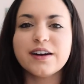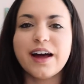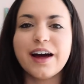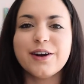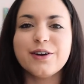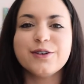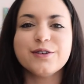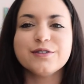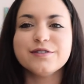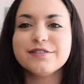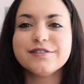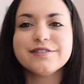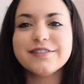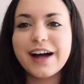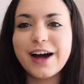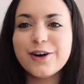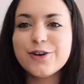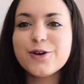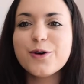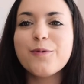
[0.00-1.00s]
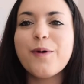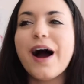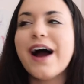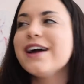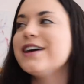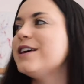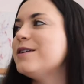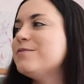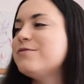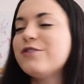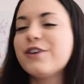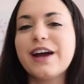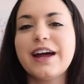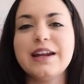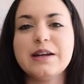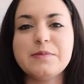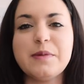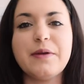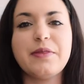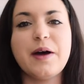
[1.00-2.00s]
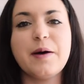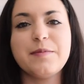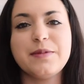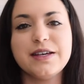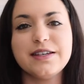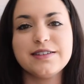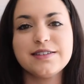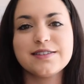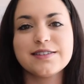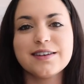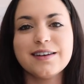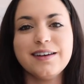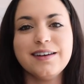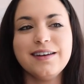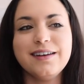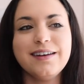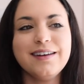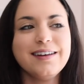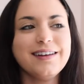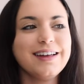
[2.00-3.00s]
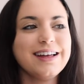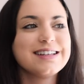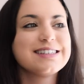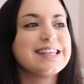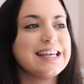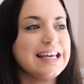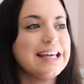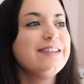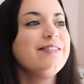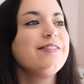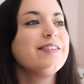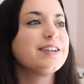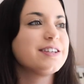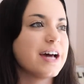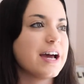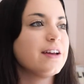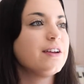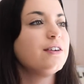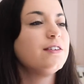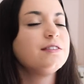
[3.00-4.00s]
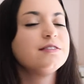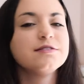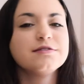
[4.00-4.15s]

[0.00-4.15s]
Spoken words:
I don't know why I keep forgetting about that piece. It's in the title.